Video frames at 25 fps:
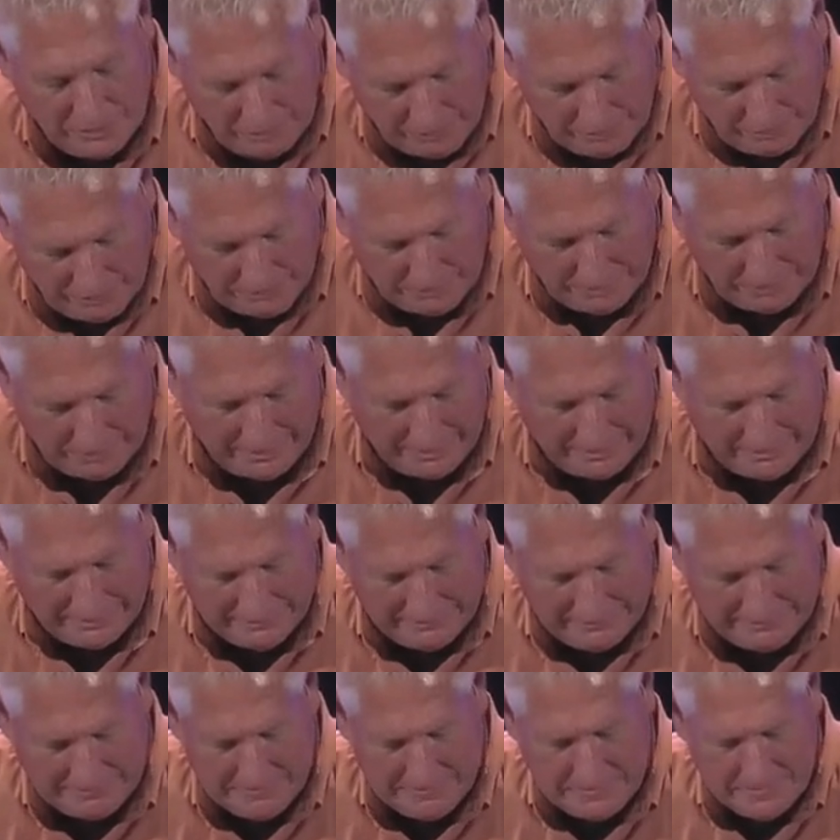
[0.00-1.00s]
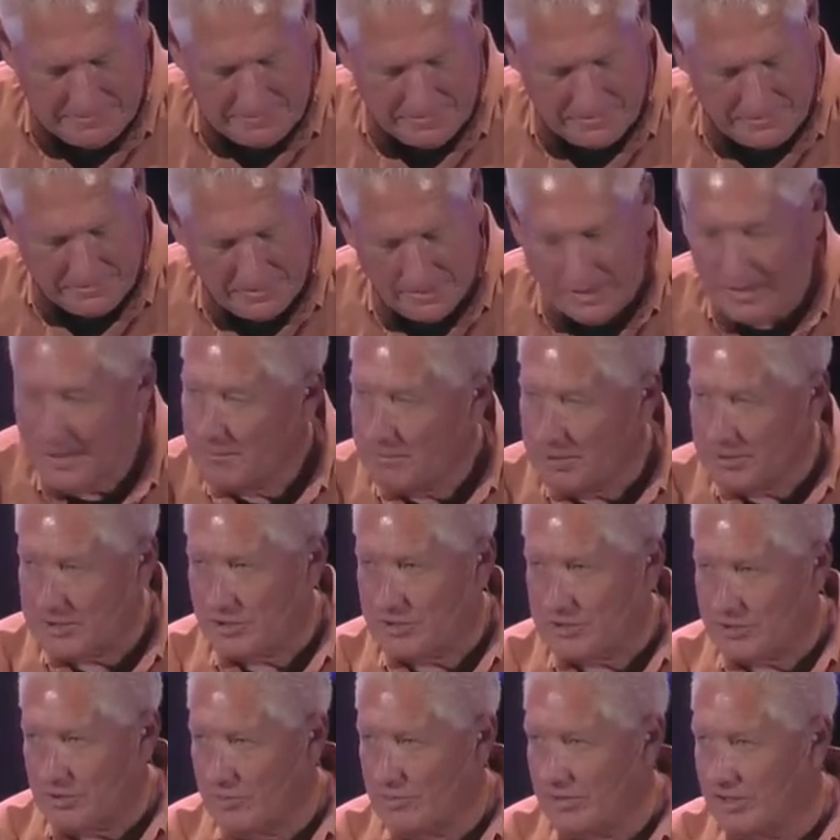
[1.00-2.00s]
hurt by it. But
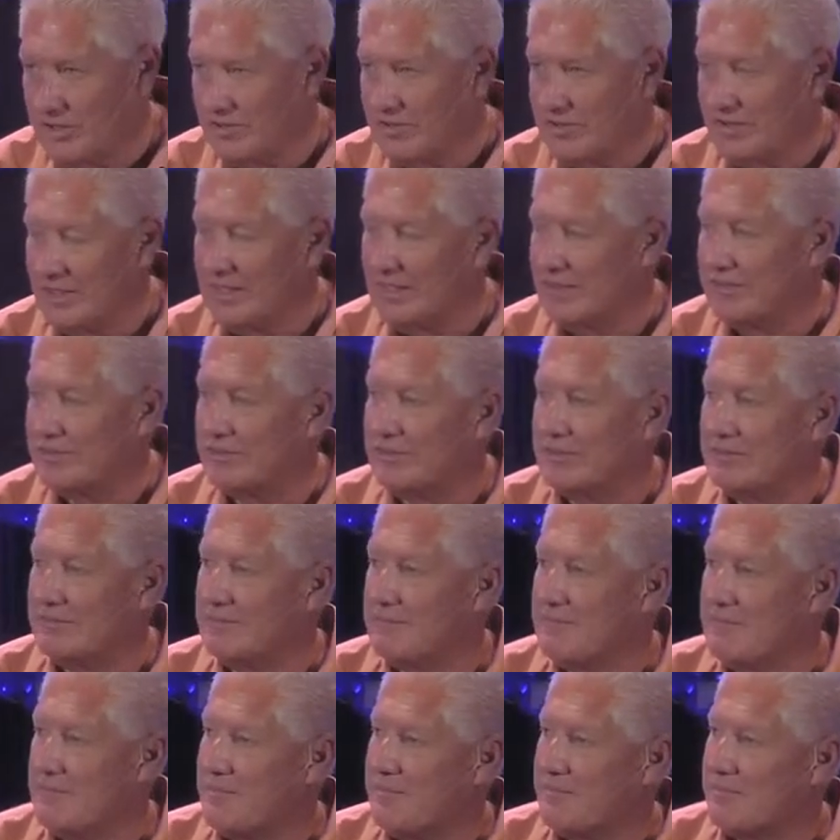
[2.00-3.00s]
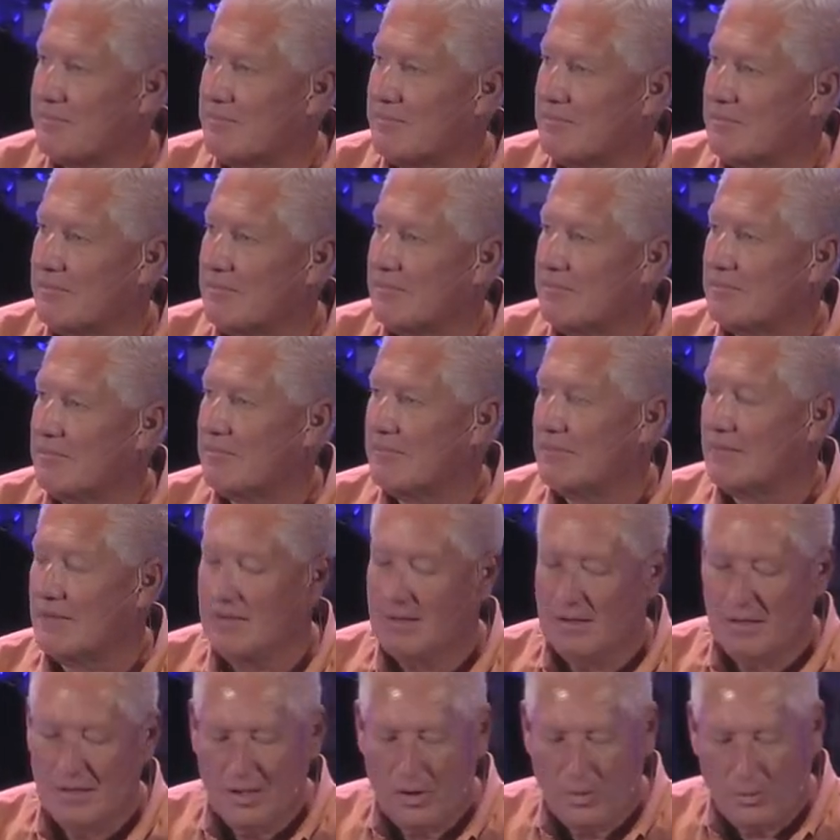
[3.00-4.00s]
the truth is this
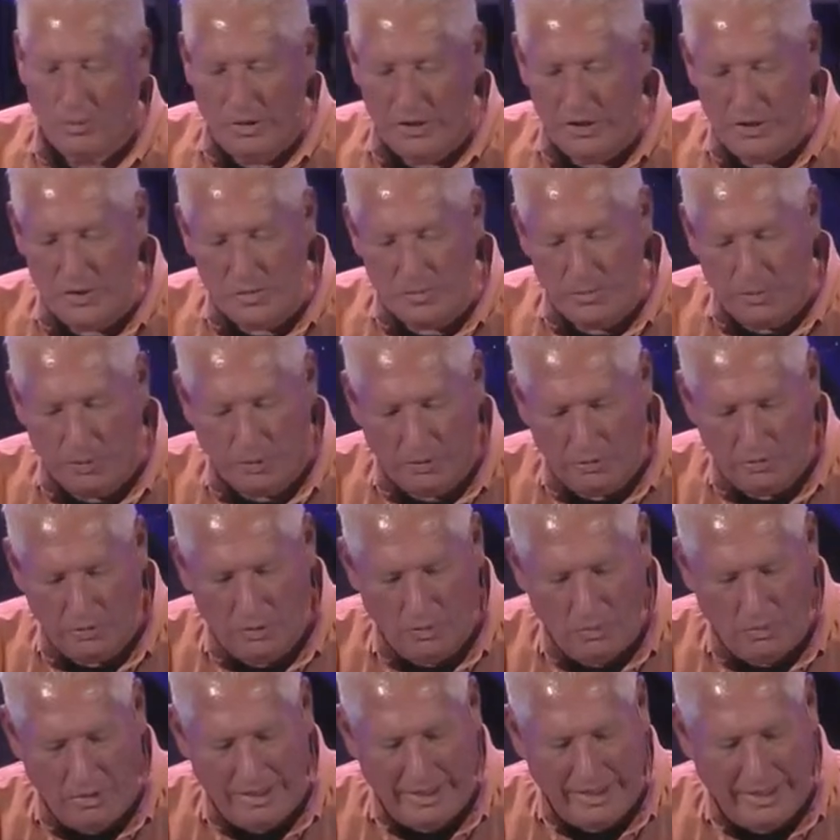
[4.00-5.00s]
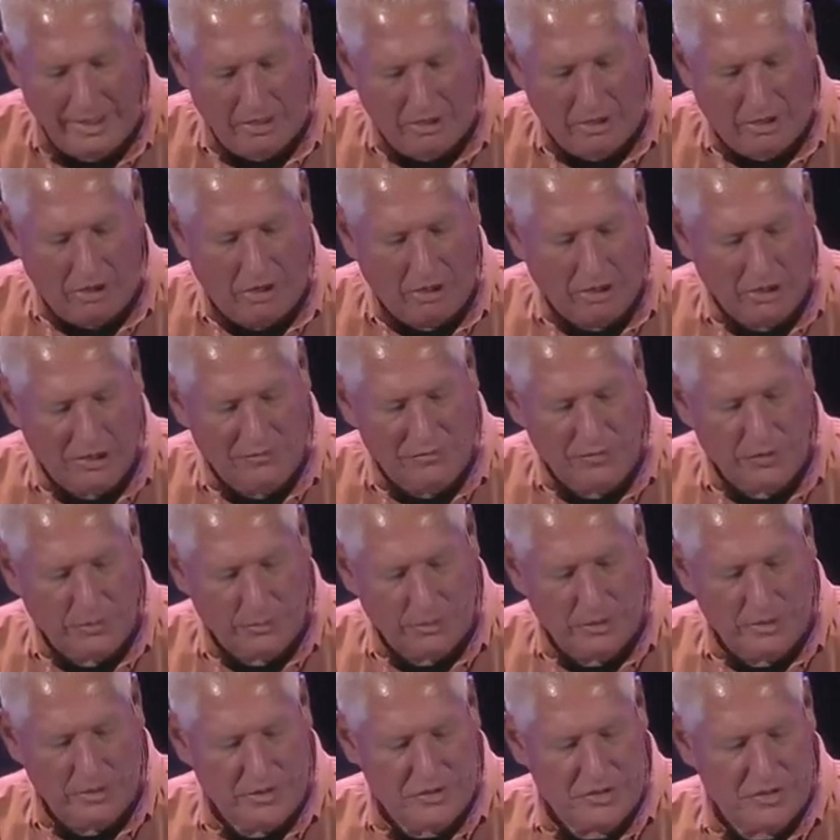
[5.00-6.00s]
when you pull away all of the
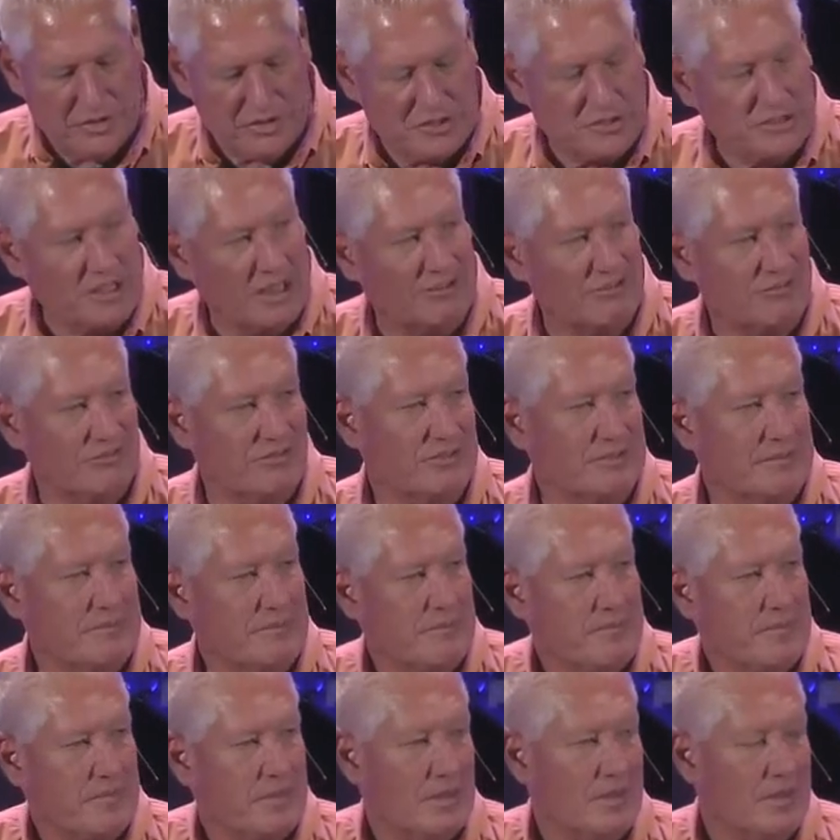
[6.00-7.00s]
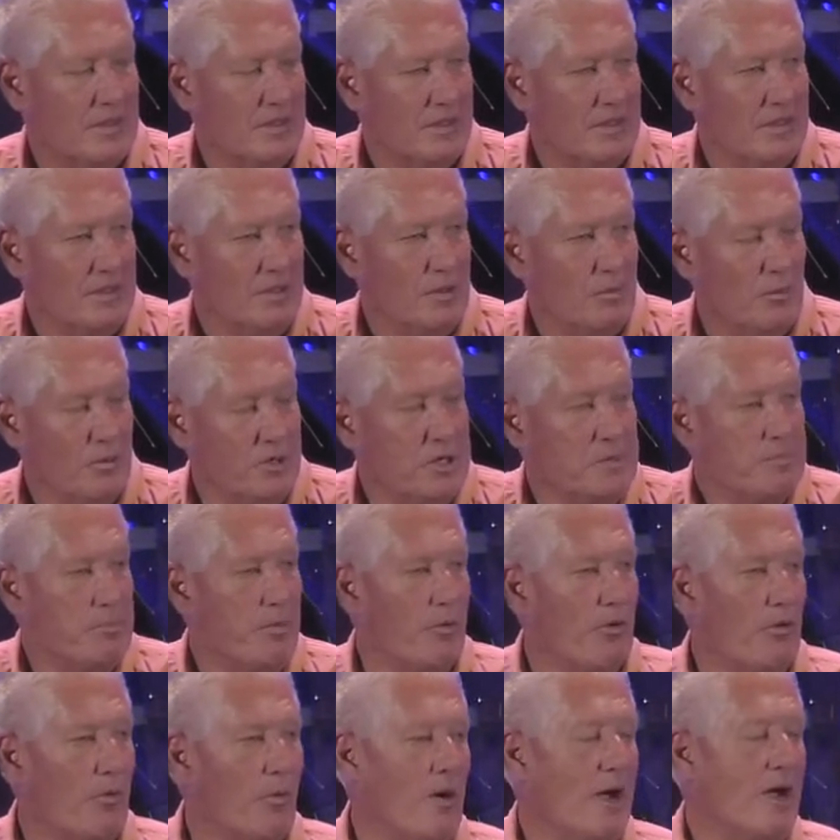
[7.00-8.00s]
religious stuff, when you
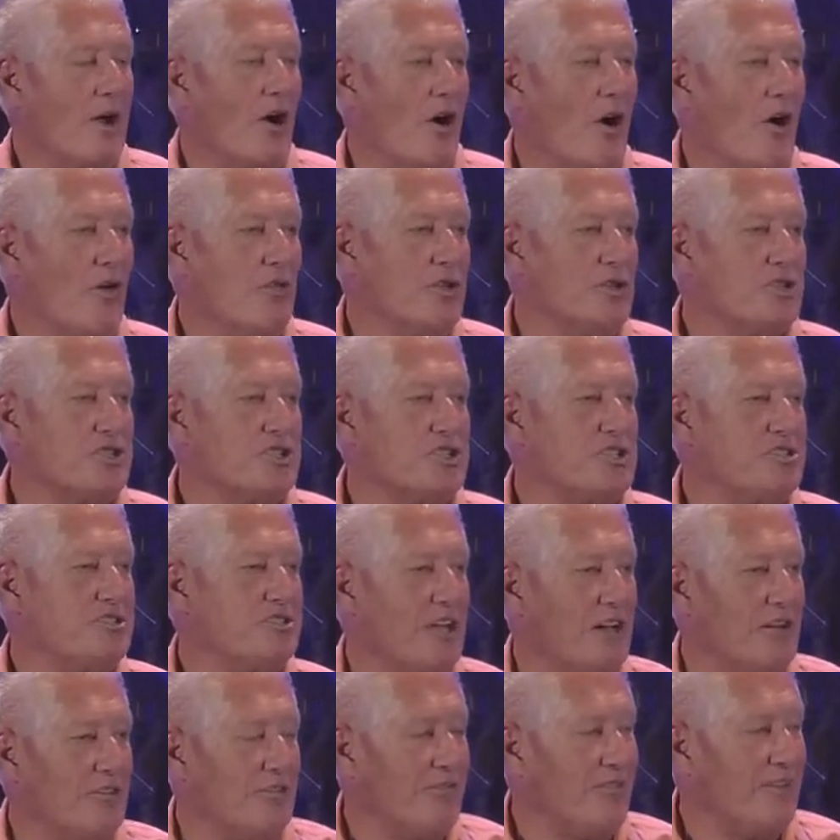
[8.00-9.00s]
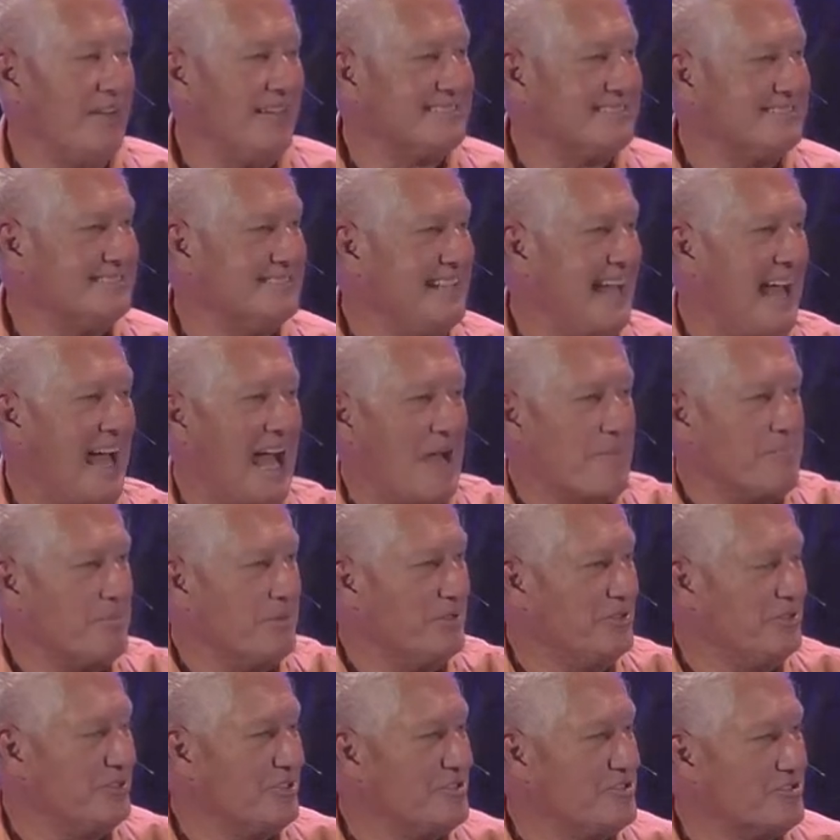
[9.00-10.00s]
pull away all the stuff that
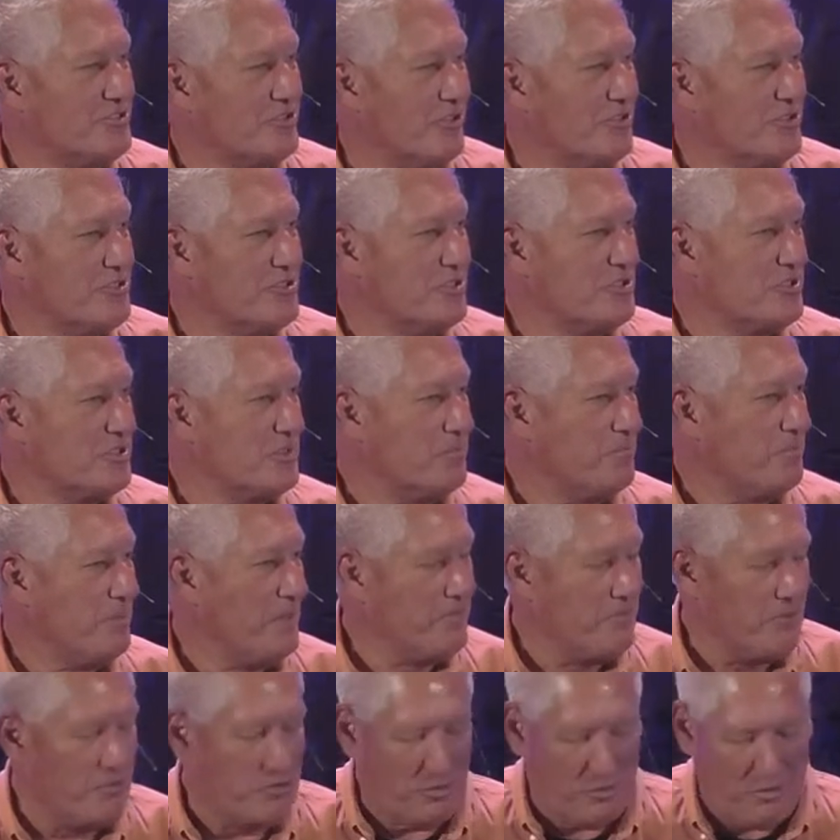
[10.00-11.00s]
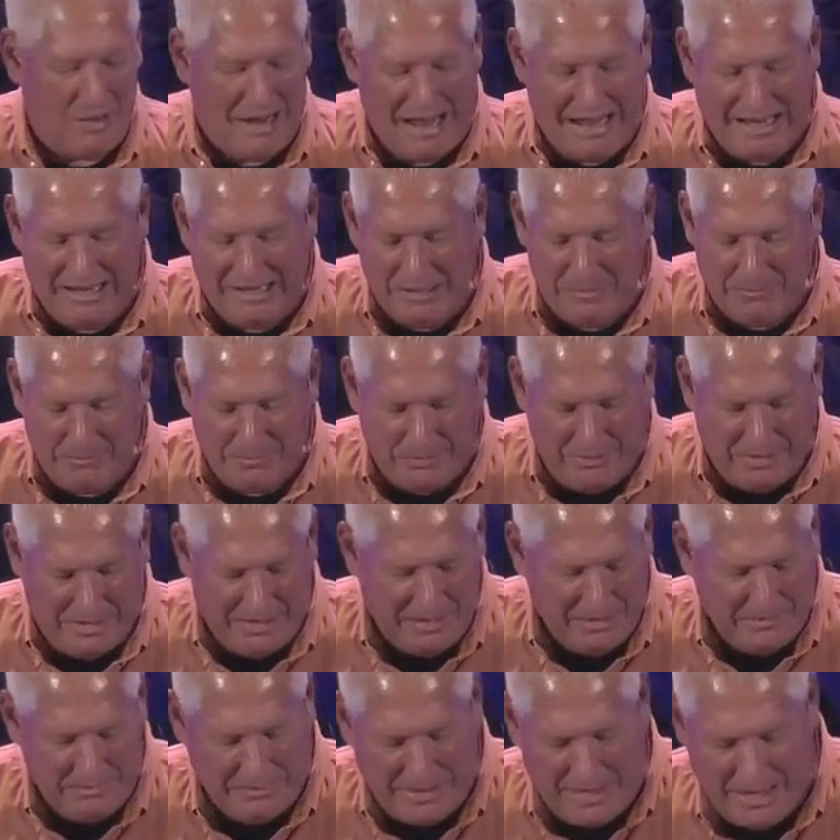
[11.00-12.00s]
happens in churches and people cry and
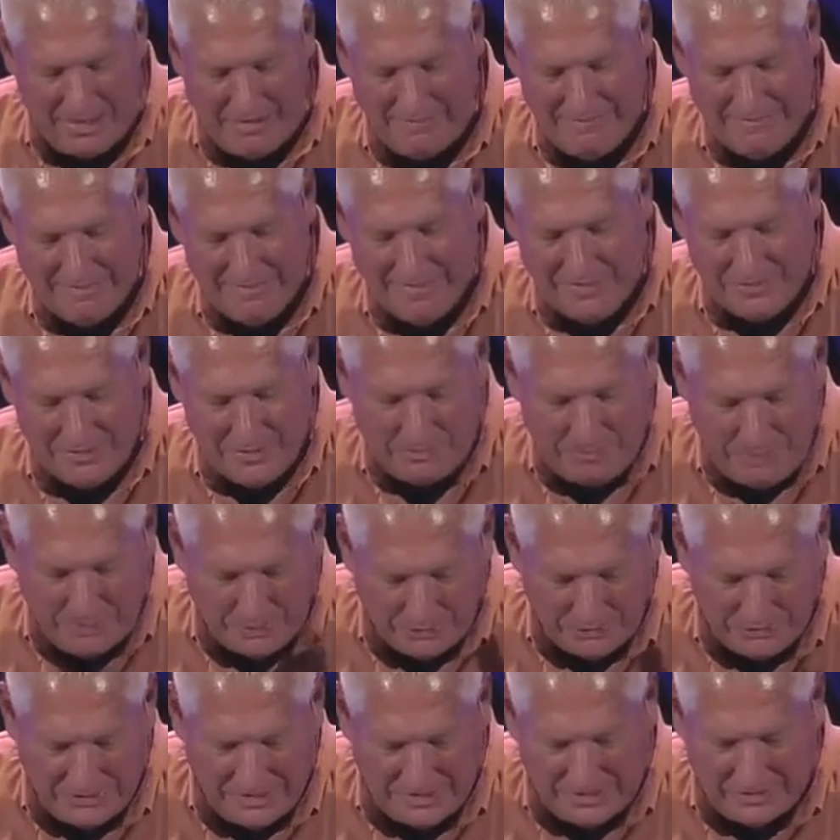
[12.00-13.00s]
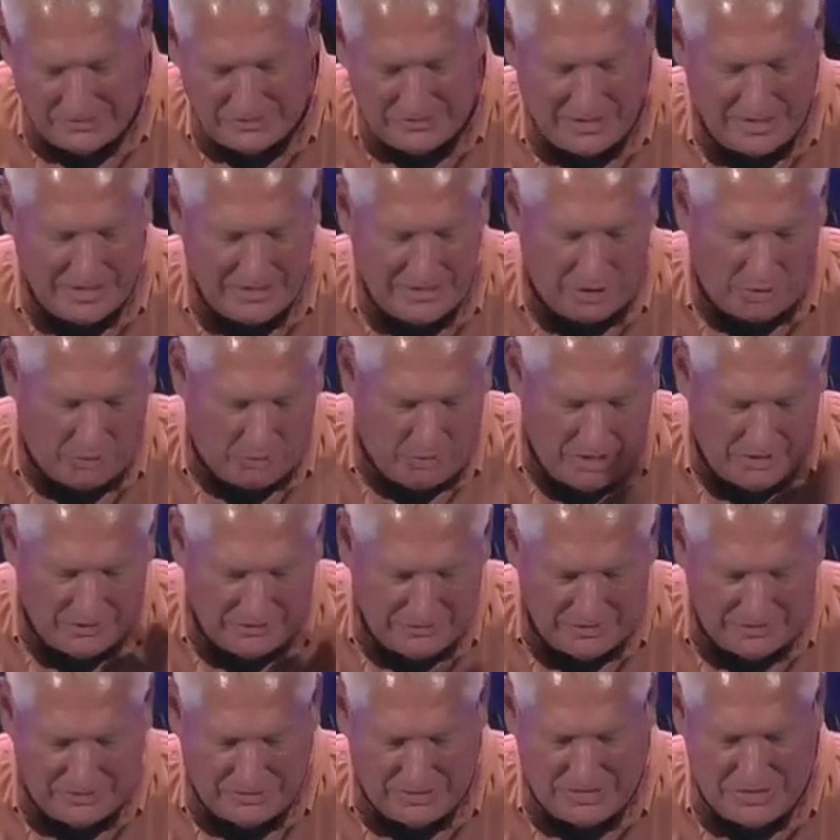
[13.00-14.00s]
complain about, the buildings, take the
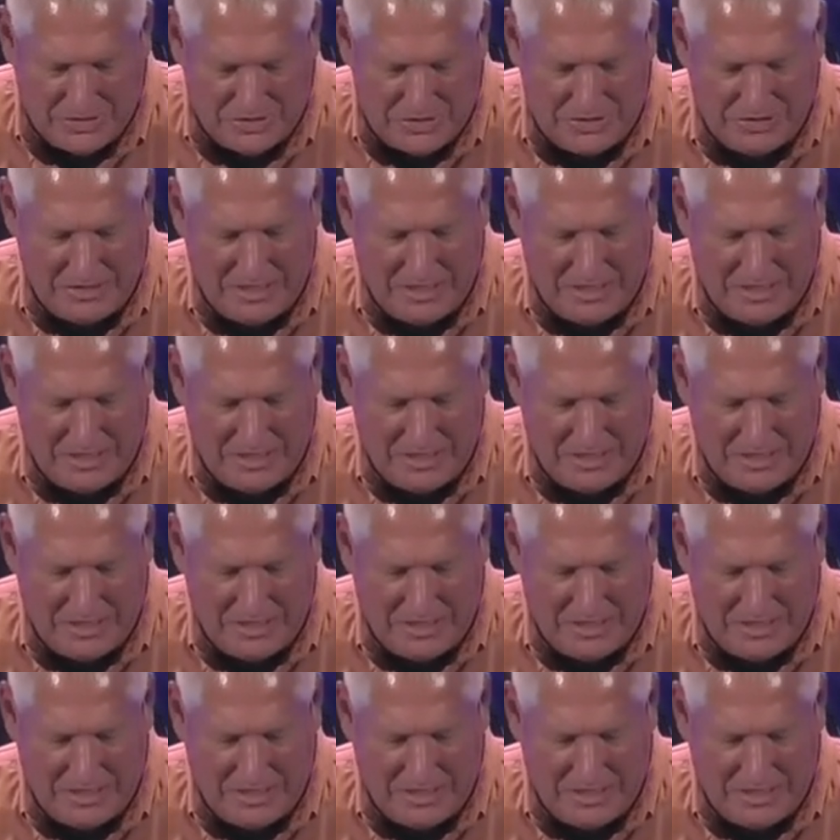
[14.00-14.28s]
crosses and the